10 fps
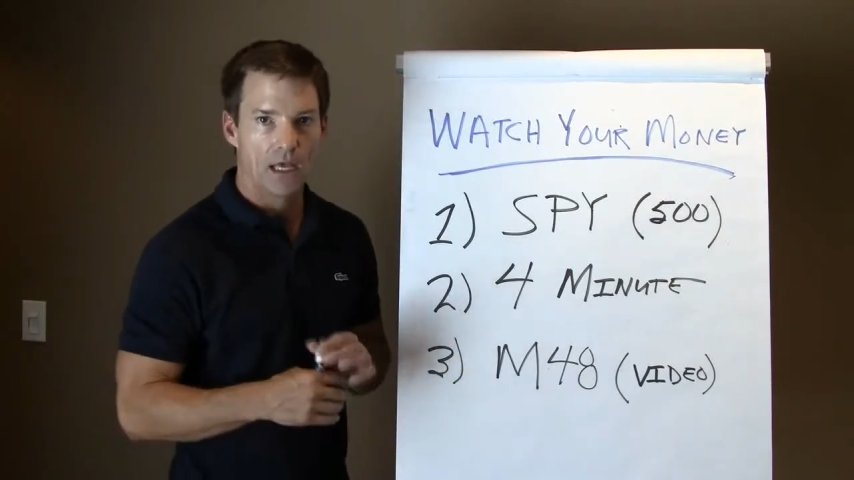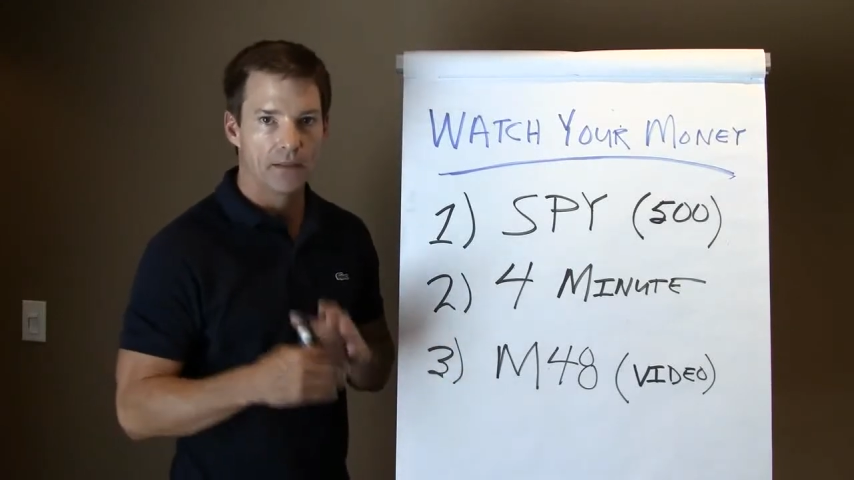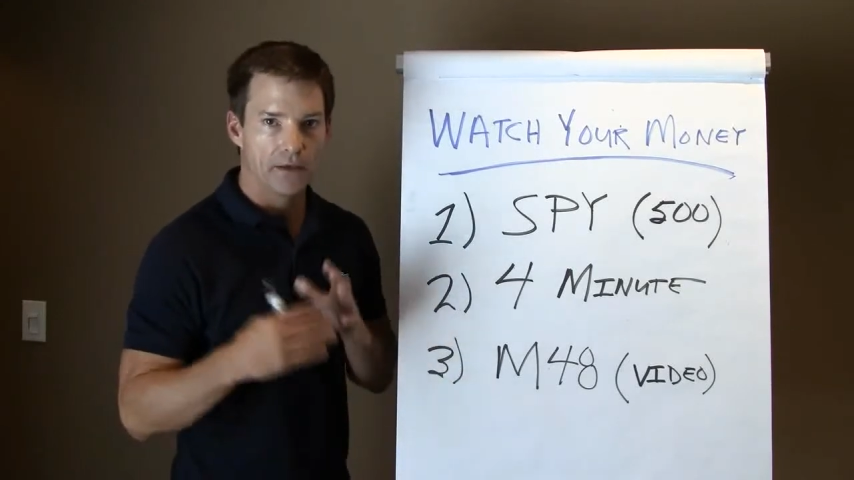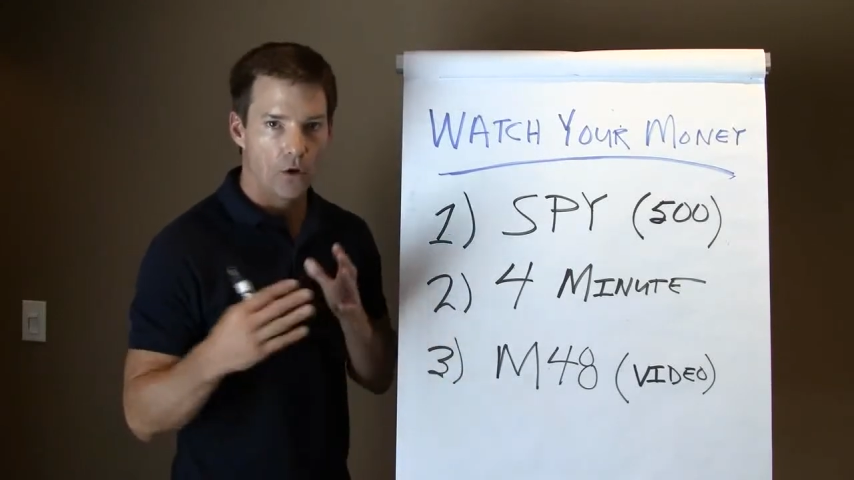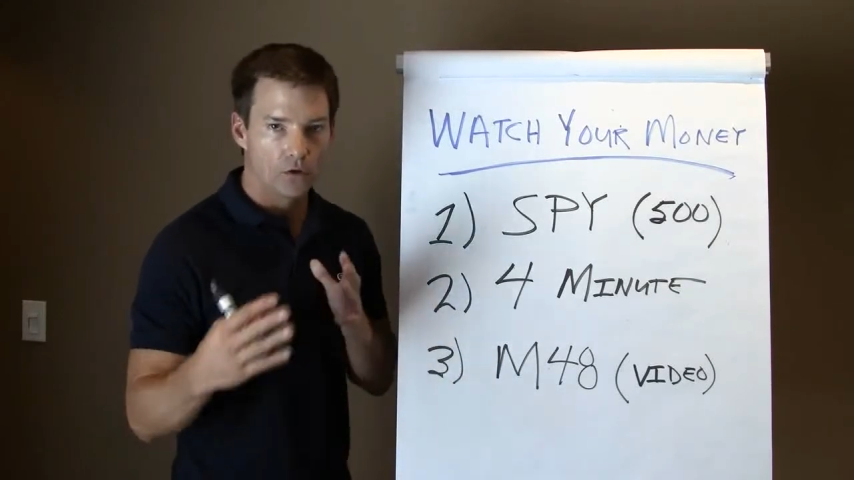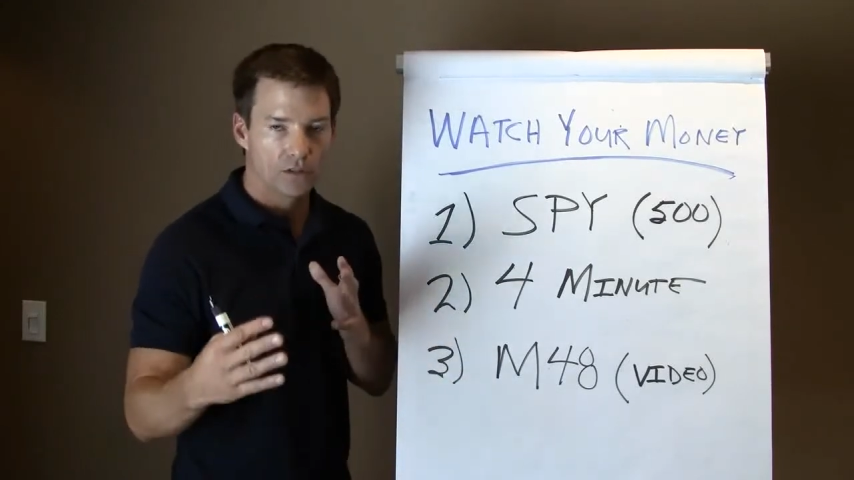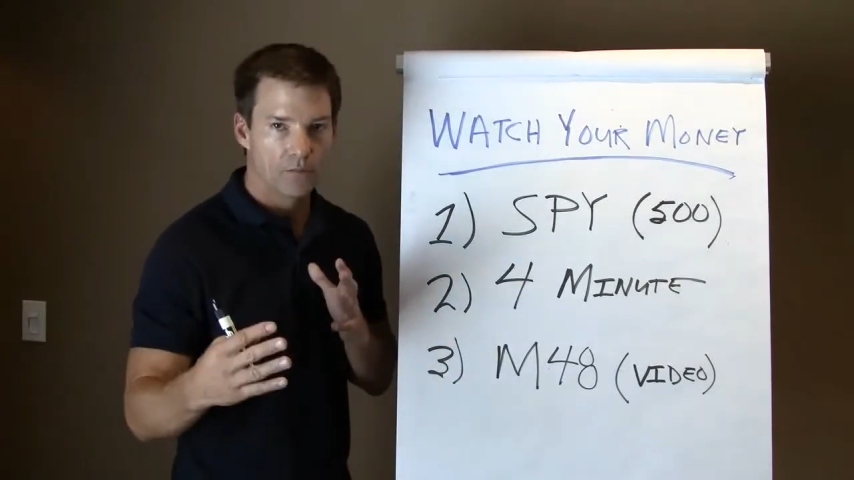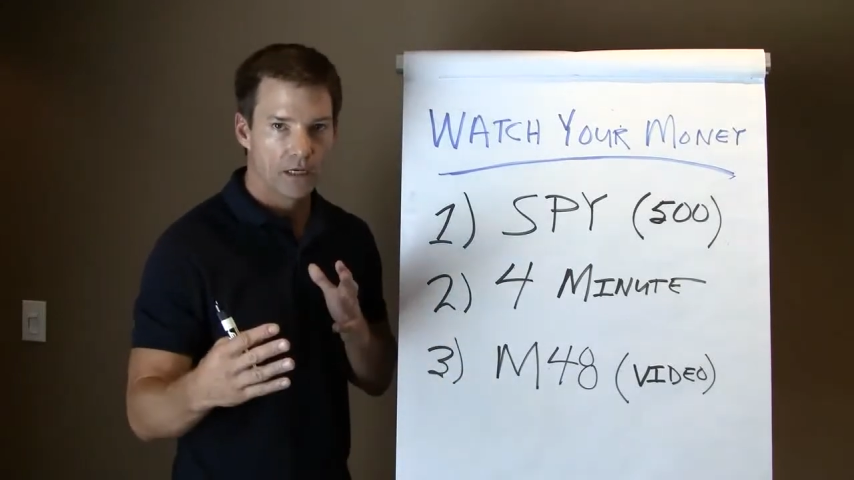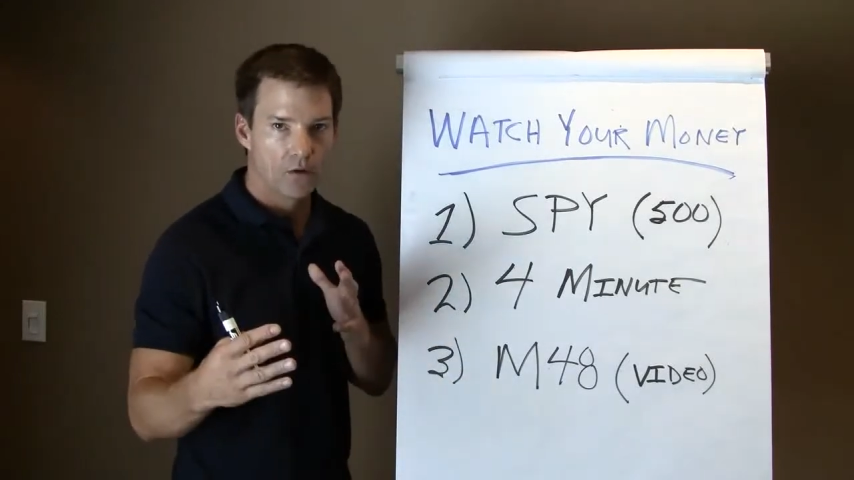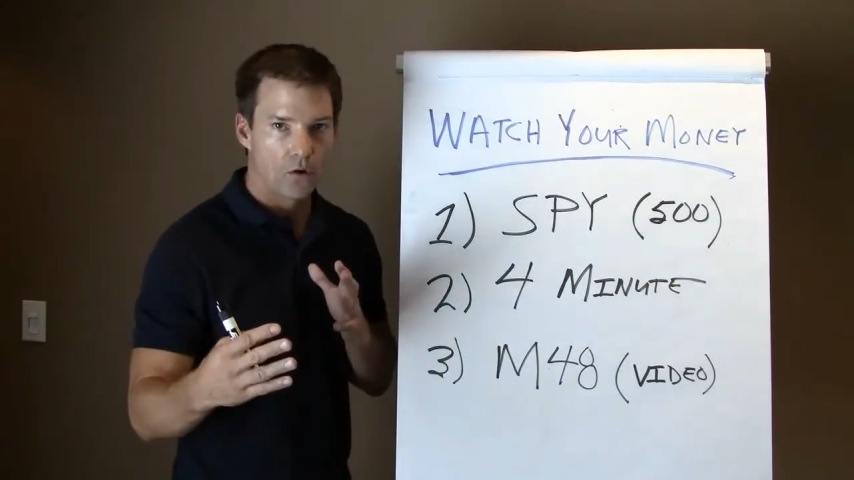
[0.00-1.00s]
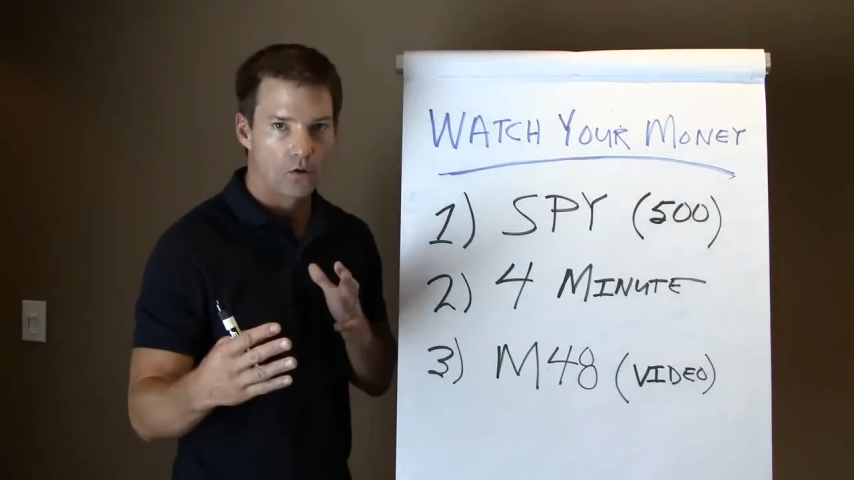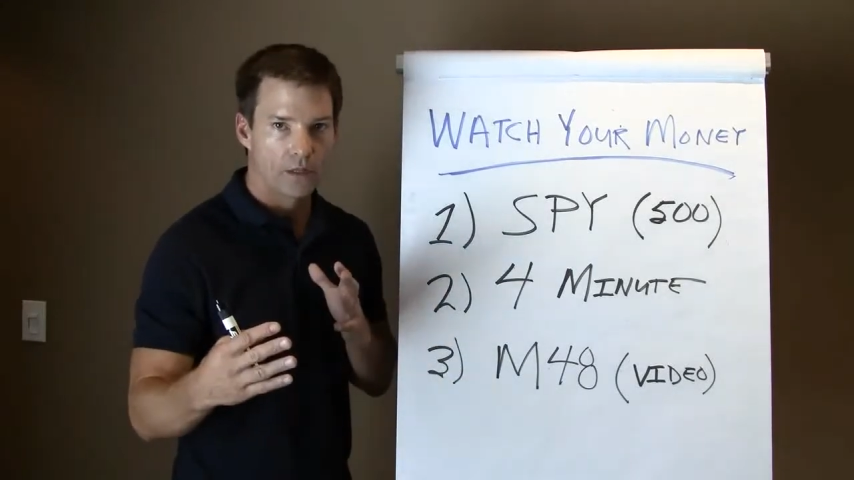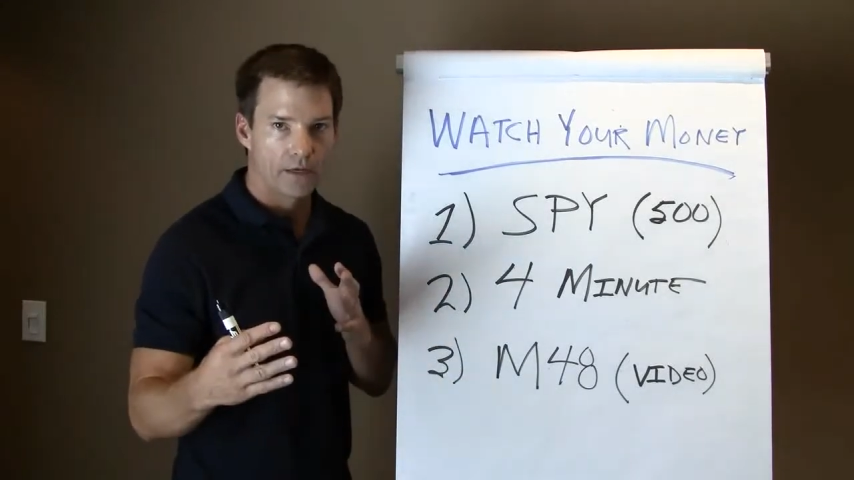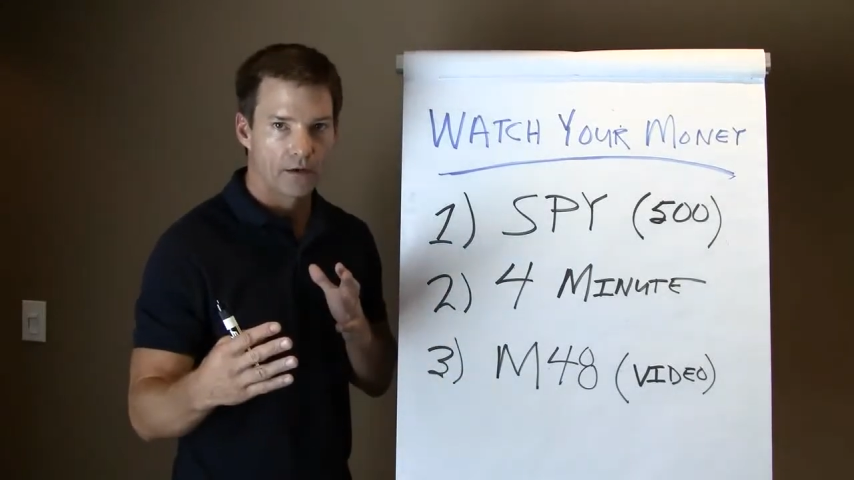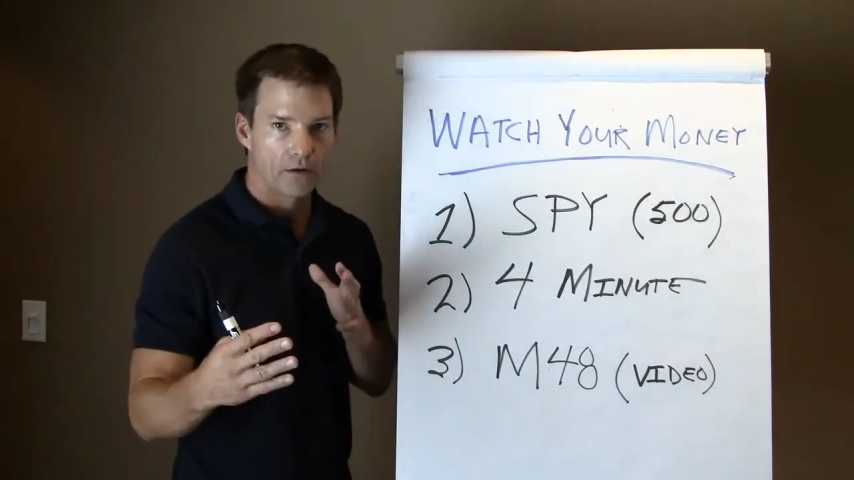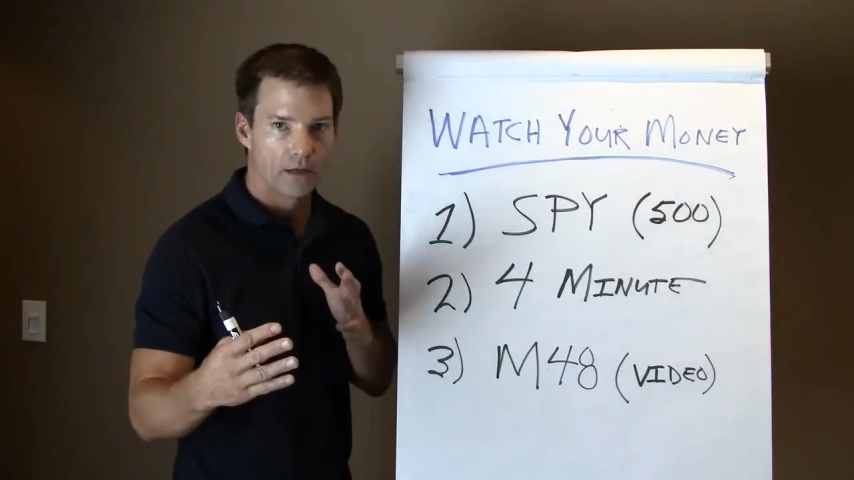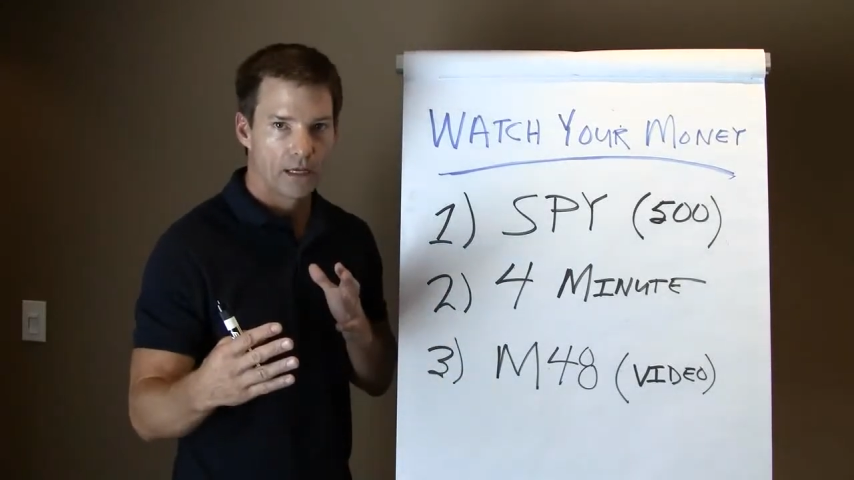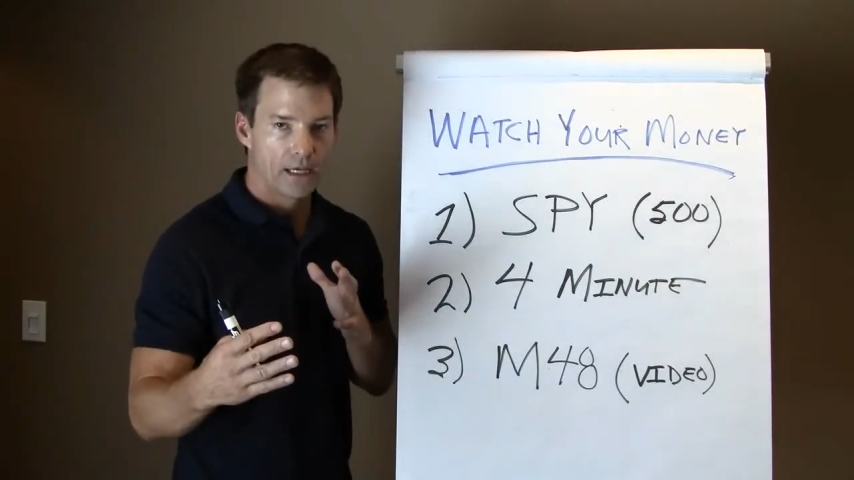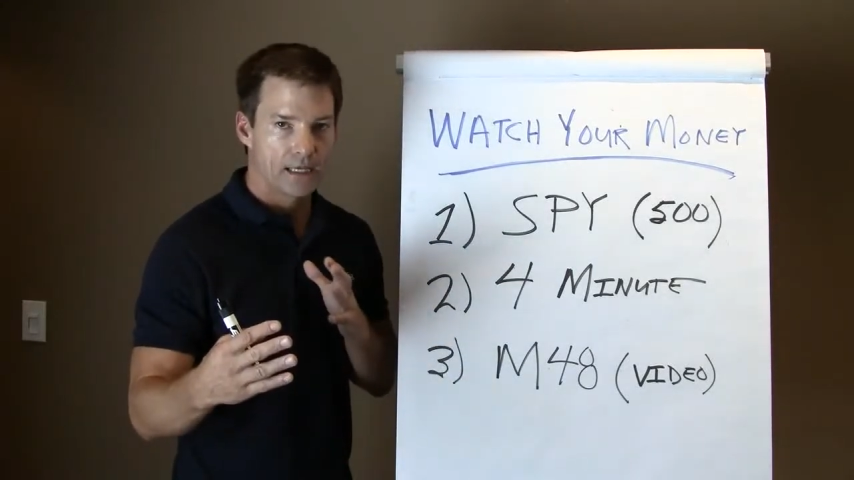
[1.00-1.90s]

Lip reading: The ultimate goal here